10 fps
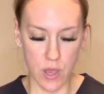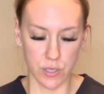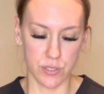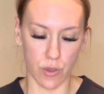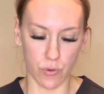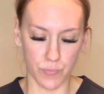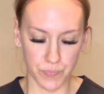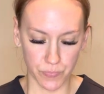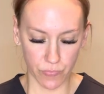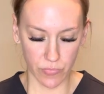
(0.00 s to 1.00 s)
So
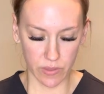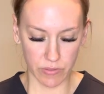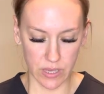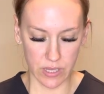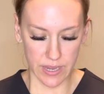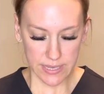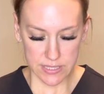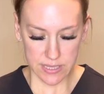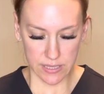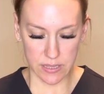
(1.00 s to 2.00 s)
the next
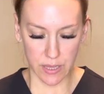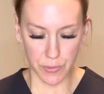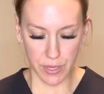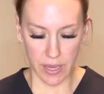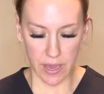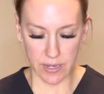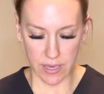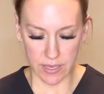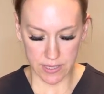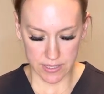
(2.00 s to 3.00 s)
thing that they look at
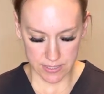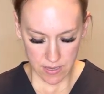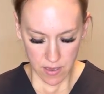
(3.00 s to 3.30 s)
is